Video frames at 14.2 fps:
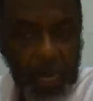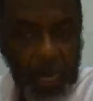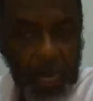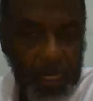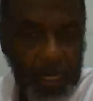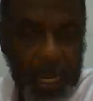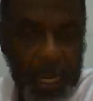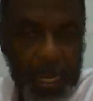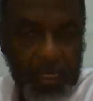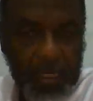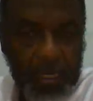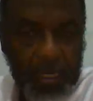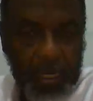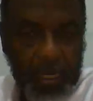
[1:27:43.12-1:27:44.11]
glass
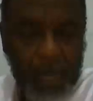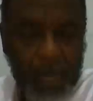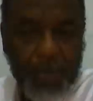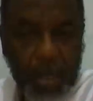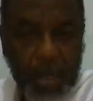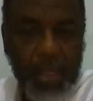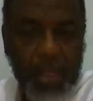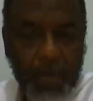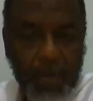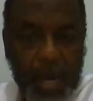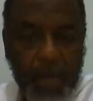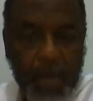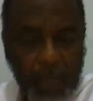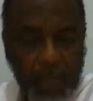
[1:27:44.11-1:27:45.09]
and put it in your
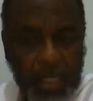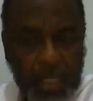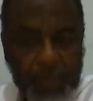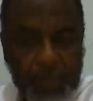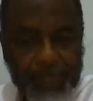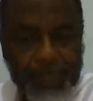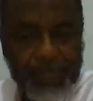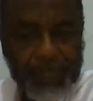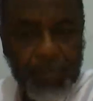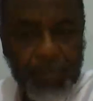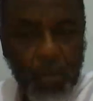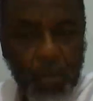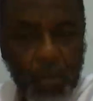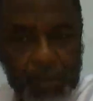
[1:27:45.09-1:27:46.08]
body, would you? No, you
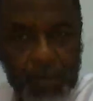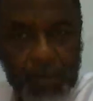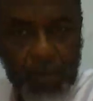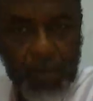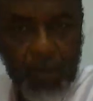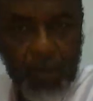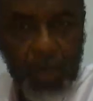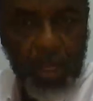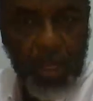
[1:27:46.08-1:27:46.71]
wouldn't. You